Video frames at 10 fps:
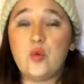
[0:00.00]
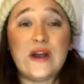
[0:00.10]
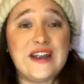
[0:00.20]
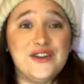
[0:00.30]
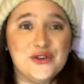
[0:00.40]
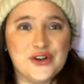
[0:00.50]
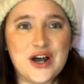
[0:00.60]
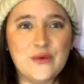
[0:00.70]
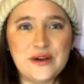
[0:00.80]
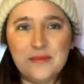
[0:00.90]
where you're
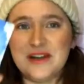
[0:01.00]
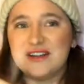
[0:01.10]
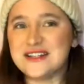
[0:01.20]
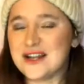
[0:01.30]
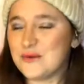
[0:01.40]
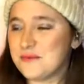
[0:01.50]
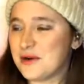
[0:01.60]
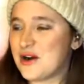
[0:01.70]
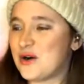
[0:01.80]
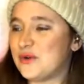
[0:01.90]
going, because lo and
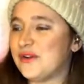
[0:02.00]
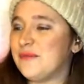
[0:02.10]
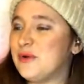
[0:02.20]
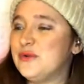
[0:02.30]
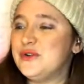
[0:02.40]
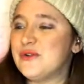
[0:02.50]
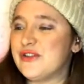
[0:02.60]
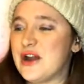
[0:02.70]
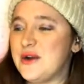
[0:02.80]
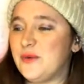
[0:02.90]
behold, I pulled you
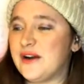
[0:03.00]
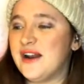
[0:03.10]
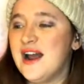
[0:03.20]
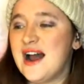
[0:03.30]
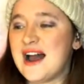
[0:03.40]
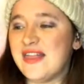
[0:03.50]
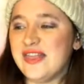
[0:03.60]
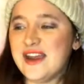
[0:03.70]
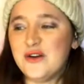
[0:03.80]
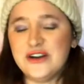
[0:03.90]
a third one,
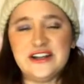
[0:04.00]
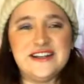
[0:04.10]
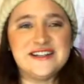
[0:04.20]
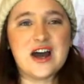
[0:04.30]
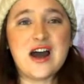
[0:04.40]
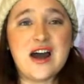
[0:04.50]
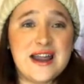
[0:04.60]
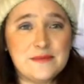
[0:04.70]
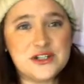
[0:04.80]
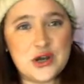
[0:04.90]
and there it is.
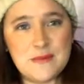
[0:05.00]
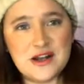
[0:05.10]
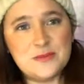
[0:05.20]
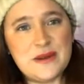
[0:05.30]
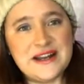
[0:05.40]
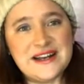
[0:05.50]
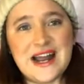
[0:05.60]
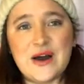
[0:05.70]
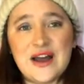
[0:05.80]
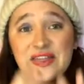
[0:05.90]
I am so much better
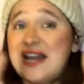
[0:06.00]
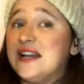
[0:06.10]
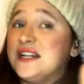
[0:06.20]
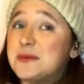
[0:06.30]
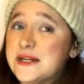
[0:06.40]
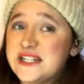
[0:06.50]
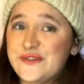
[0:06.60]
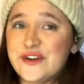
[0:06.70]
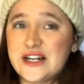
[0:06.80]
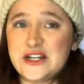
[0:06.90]
now. And that is
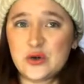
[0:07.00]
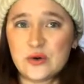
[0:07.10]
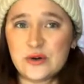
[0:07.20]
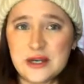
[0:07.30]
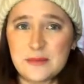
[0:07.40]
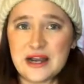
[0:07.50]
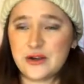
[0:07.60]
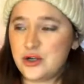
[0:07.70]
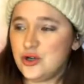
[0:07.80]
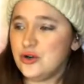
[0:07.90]
specifically talking about
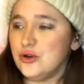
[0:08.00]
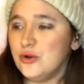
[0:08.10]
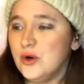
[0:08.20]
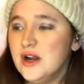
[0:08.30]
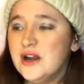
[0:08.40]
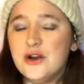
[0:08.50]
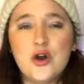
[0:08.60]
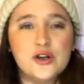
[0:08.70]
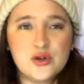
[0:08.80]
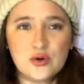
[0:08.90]
you,
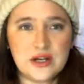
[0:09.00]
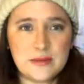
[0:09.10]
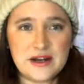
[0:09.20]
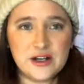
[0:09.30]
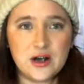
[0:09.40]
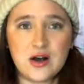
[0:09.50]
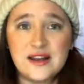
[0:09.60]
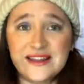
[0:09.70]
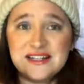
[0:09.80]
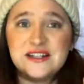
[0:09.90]
not talking about a
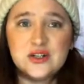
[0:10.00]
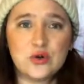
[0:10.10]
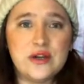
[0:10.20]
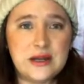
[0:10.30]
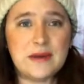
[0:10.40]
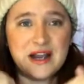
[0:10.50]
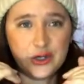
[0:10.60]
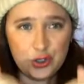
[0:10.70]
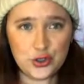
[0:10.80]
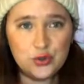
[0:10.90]
guide. This is talking
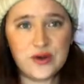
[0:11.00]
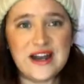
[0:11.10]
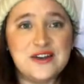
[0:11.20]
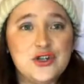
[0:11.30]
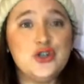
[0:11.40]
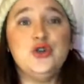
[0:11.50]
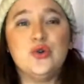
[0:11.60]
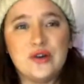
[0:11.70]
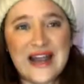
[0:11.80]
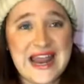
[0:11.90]
about you and
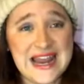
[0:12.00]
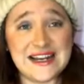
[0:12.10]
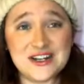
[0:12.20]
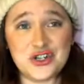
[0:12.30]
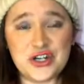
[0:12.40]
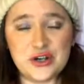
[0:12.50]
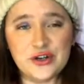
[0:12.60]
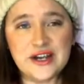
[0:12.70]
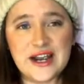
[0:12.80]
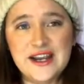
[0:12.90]
your energy.
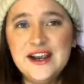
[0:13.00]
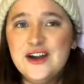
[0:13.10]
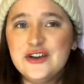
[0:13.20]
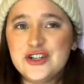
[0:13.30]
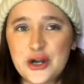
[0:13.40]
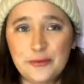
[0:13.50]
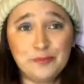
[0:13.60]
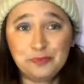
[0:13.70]
Okay, so